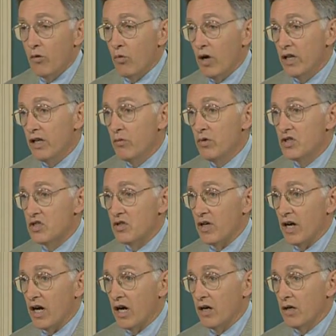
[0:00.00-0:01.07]
While he was
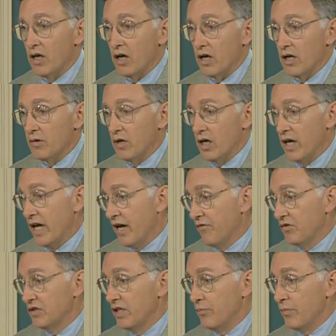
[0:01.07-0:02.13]
there, a
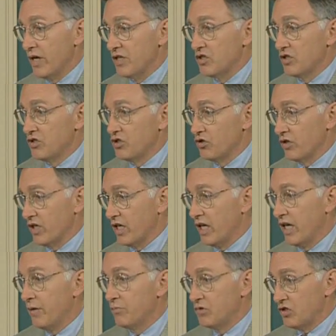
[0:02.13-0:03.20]
heavenly messenger
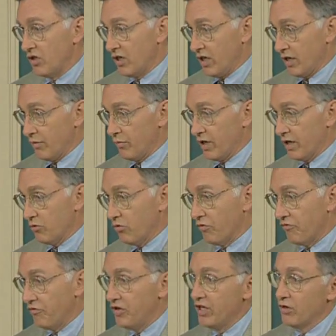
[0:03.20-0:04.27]
came to him and
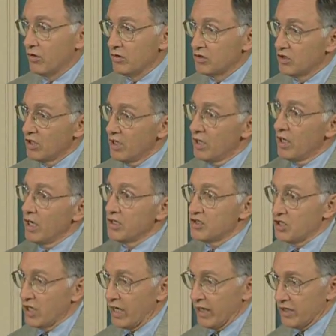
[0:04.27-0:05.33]
revealed a
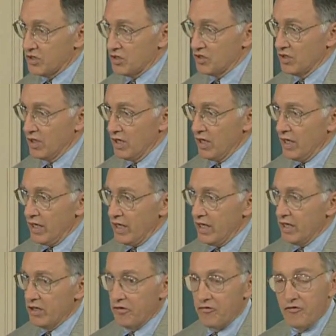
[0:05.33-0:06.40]
text
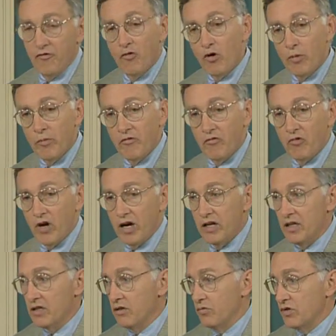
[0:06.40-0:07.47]
in a form of
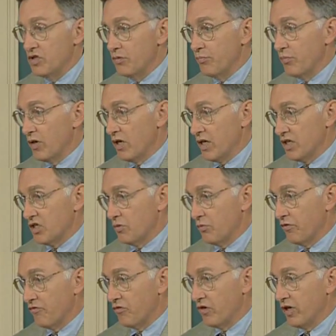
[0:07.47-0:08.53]
writing that was
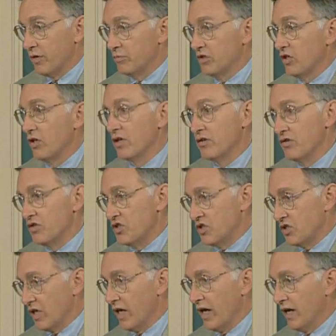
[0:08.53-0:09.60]
impossible for him to
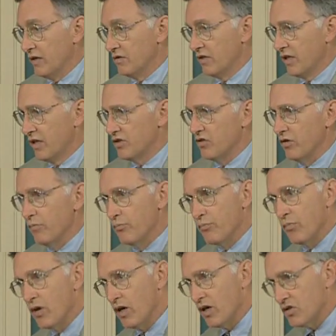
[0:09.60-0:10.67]
understand. So he
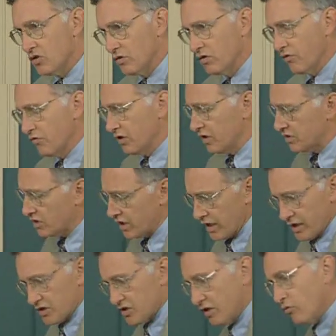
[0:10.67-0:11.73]
puzzled over the
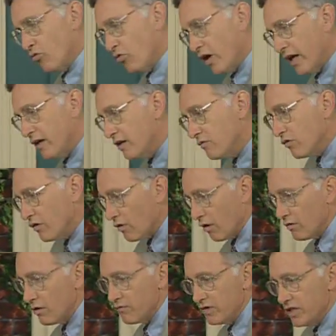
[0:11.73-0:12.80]
text, he read it with
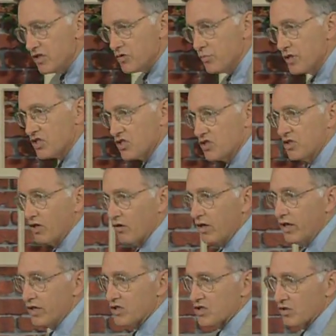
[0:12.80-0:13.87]
all of these
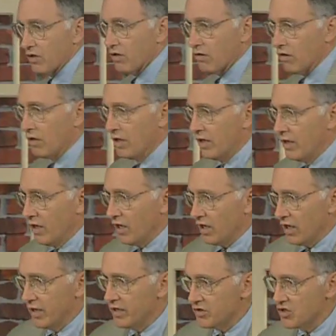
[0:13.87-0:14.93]
mysterious little
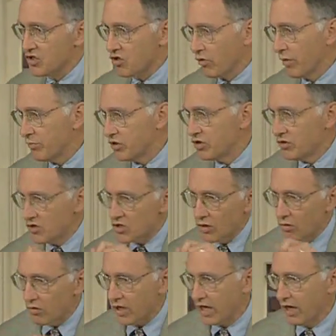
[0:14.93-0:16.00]
inscriptions,
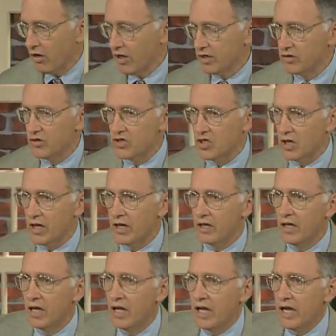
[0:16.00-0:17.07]
little characters on
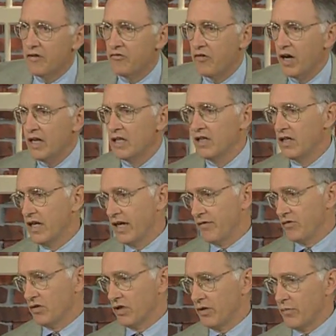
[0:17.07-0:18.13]
it, and finally the
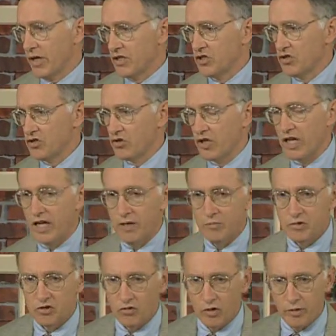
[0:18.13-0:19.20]
heavenly messenger
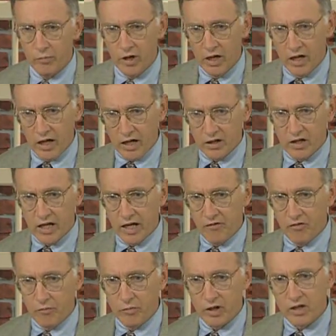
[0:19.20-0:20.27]
came to him and
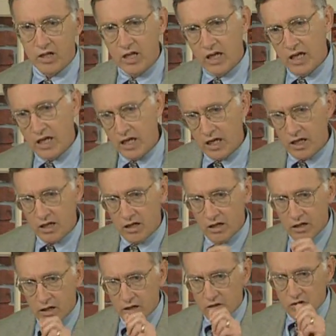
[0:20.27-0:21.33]
gave him the key
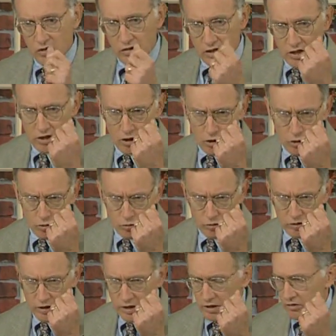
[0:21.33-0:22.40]
to the
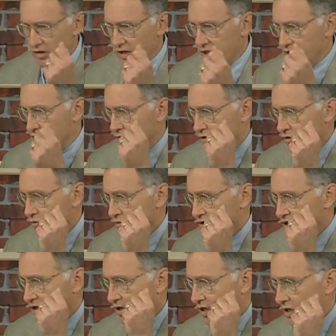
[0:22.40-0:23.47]
code that he could
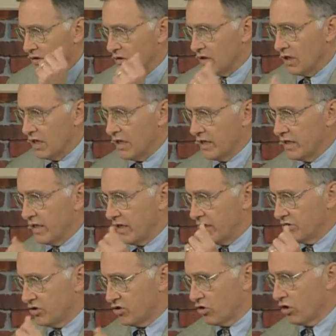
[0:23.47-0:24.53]
use to unlock
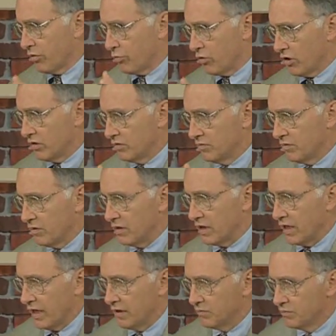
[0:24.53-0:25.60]
and interpret
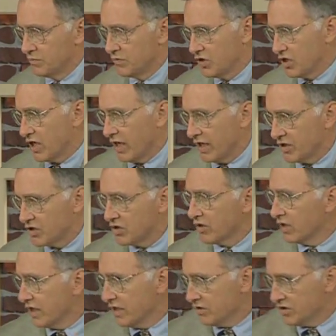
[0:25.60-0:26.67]
that
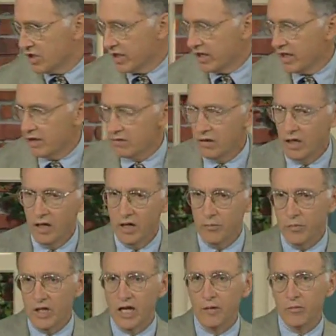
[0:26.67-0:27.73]
text. And he did it.
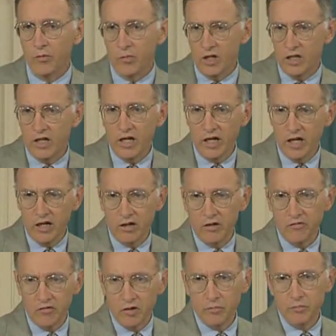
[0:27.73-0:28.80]
It became the beginning
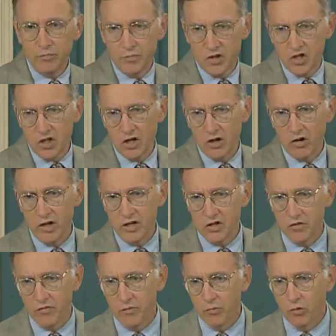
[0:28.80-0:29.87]
of a
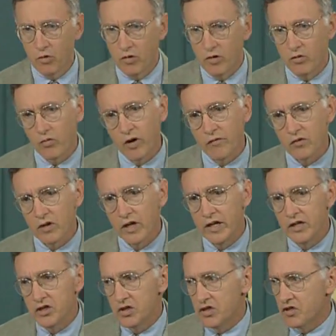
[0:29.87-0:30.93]
series of important
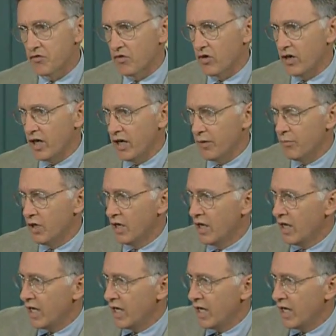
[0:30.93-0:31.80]
revelations for him.